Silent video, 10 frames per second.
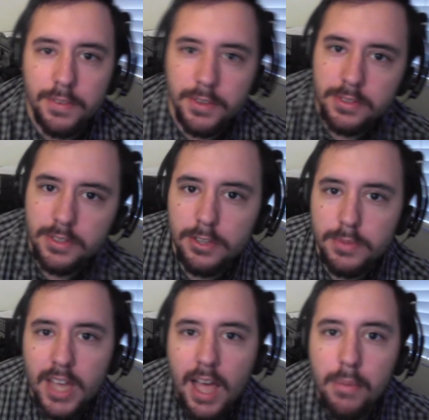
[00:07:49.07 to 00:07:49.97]
Now if you
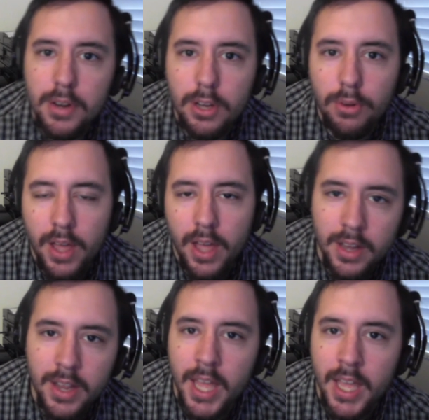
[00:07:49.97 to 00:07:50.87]
excuse me, I'm going to go
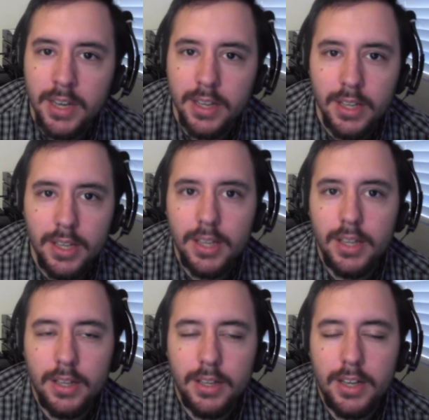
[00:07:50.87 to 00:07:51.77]
ahead and
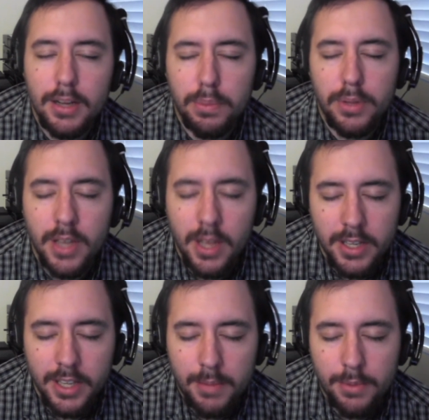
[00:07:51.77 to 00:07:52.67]
not play
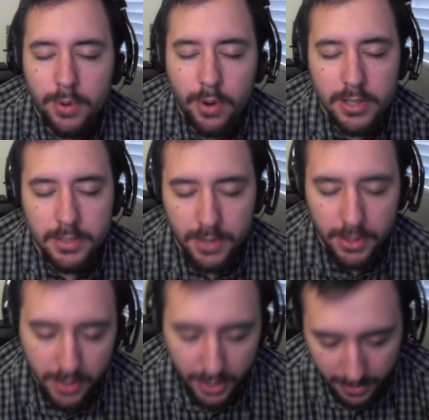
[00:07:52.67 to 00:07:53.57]
any game that requires a
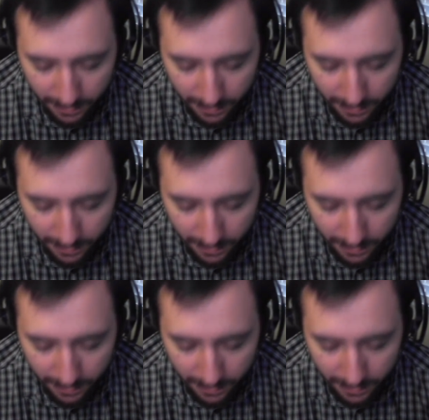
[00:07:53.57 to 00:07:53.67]
video